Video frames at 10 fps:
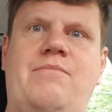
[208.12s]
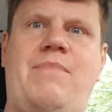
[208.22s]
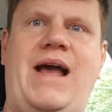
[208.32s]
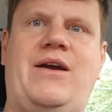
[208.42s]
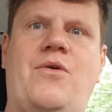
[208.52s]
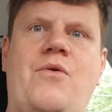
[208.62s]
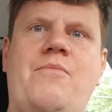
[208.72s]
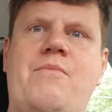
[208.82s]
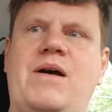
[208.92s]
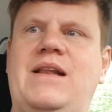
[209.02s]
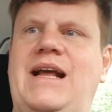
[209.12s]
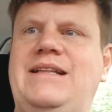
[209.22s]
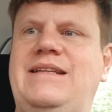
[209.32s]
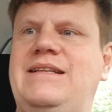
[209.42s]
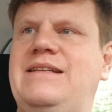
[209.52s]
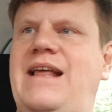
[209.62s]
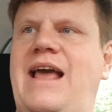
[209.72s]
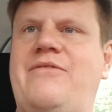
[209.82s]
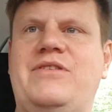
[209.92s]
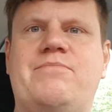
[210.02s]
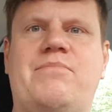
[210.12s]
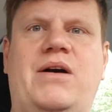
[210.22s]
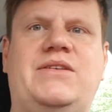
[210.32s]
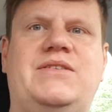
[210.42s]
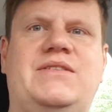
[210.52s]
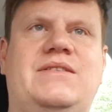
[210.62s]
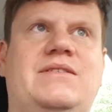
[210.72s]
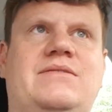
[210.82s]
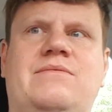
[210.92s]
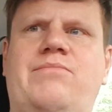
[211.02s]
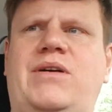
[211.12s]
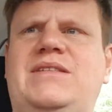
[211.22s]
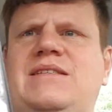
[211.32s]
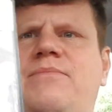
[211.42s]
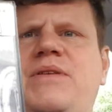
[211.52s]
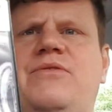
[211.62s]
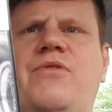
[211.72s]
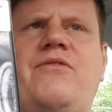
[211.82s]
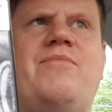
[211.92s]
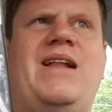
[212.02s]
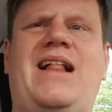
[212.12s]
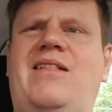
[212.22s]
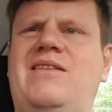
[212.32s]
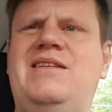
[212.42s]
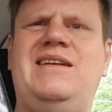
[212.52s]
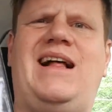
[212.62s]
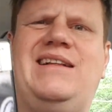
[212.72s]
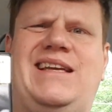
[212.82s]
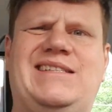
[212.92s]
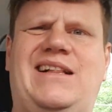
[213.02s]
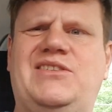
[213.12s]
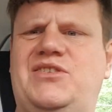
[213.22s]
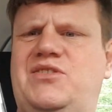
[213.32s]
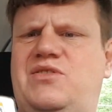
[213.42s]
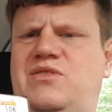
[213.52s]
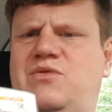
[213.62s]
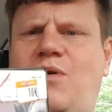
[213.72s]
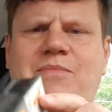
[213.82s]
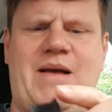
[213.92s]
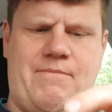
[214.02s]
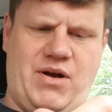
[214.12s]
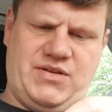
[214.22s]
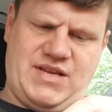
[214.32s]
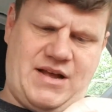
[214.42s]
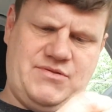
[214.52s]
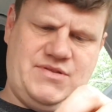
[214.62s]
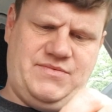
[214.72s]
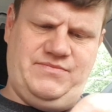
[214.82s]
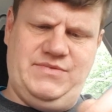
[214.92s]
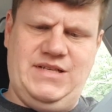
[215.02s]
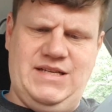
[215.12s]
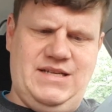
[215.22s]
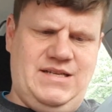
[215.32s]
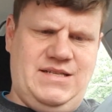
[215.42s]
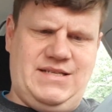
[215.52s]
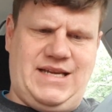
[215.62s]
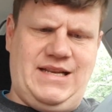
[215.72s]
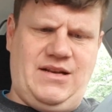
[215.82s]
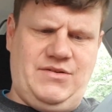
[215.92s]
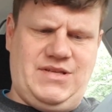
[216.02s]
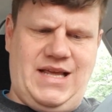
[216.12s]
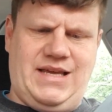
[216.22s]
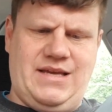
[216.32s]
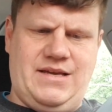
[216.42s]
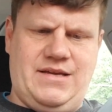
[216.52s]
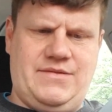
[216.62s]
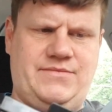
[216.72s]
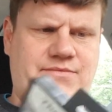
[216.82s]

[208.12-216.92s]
back home, but I didn't have it boxed. Box is a bit rough, but I guess I'll just swap that box out. It kind of looks like a